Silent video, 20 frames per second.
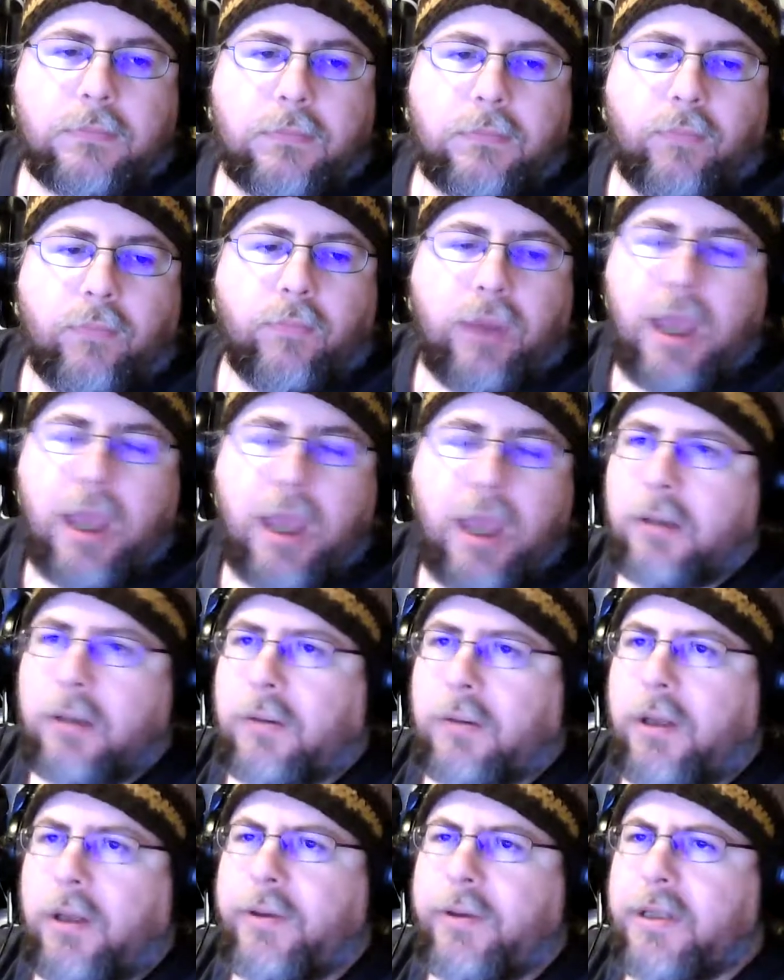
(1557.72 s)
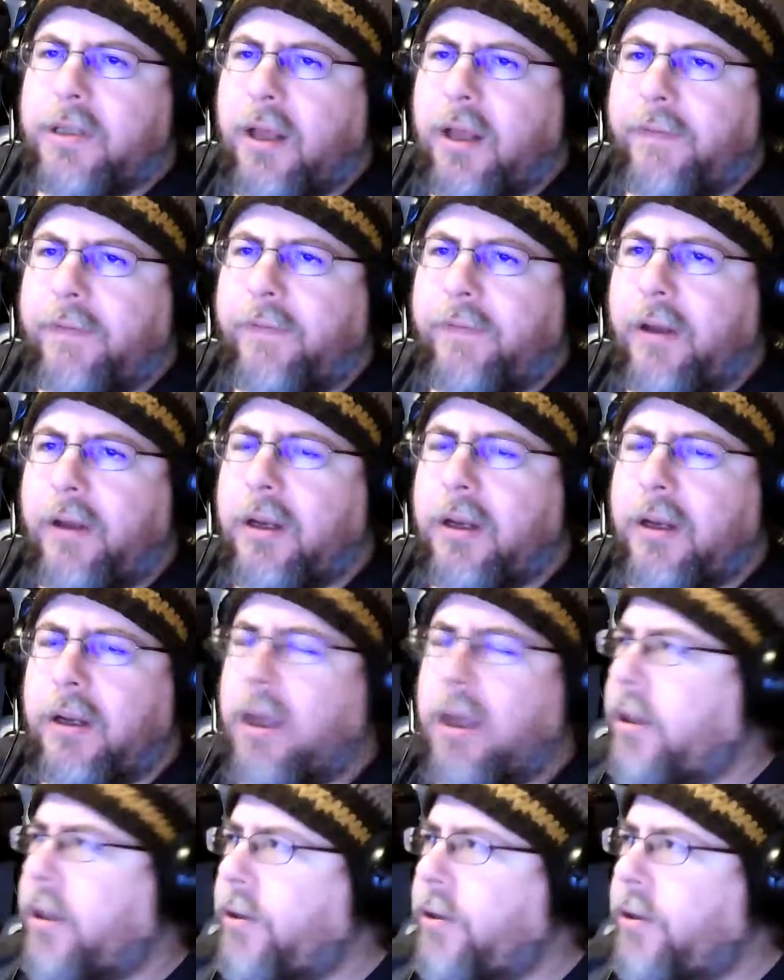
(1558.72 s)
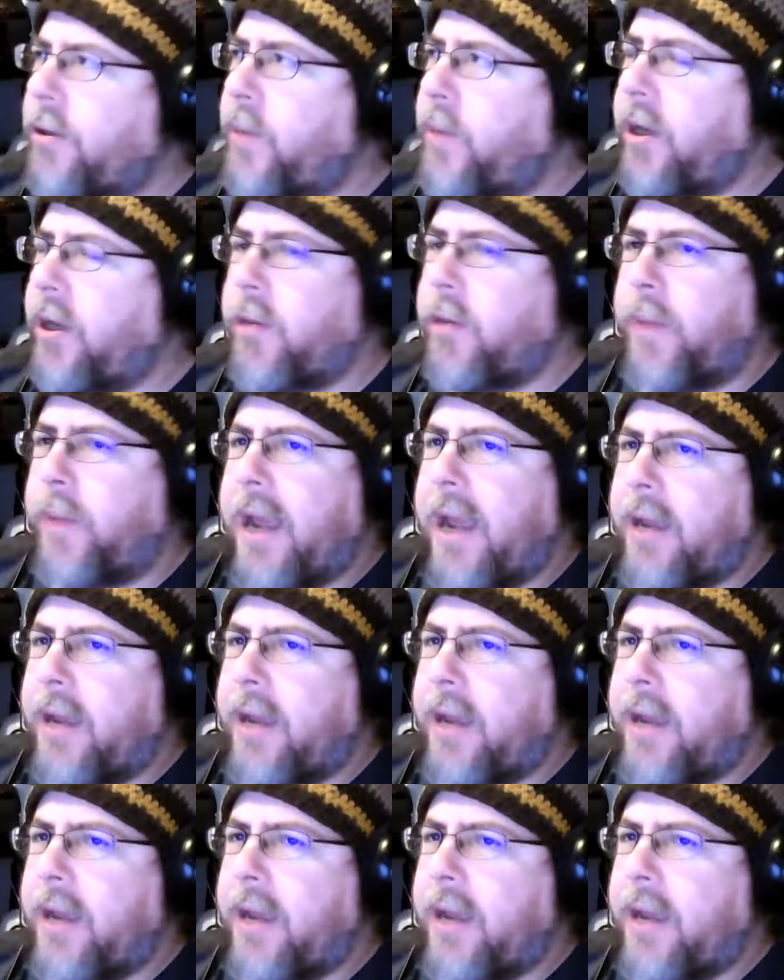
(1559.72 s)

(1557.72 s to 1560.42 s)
yeah, it was a lot of fun. Those pick your pack